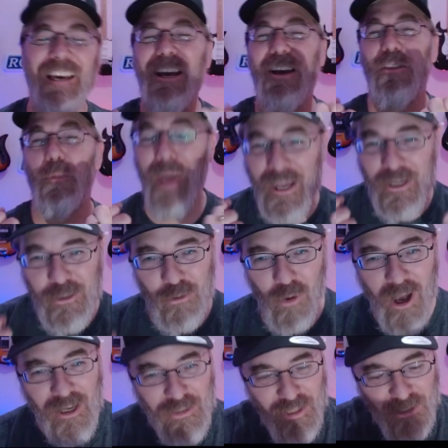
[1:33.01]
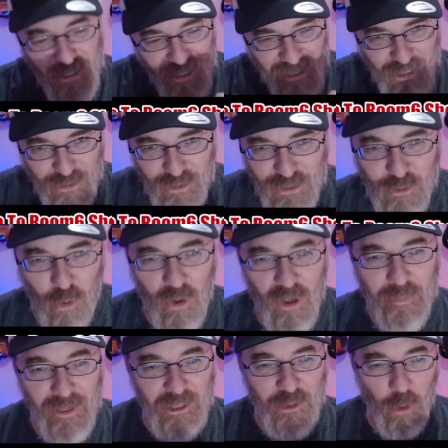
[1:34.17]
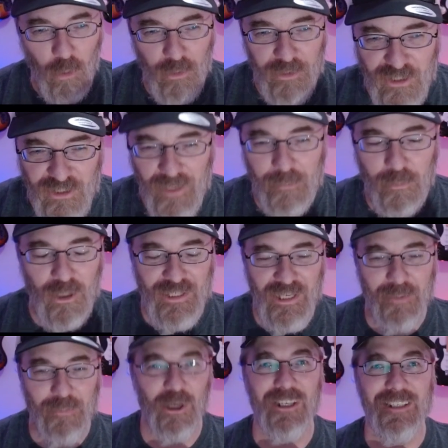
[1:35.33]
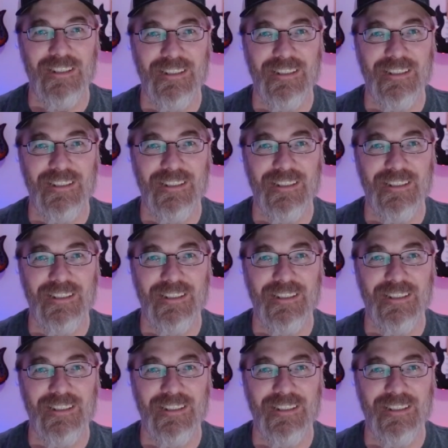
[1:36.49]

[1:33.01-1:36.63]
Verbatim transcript: the band draws us in as the story being told gets deeper and deeper.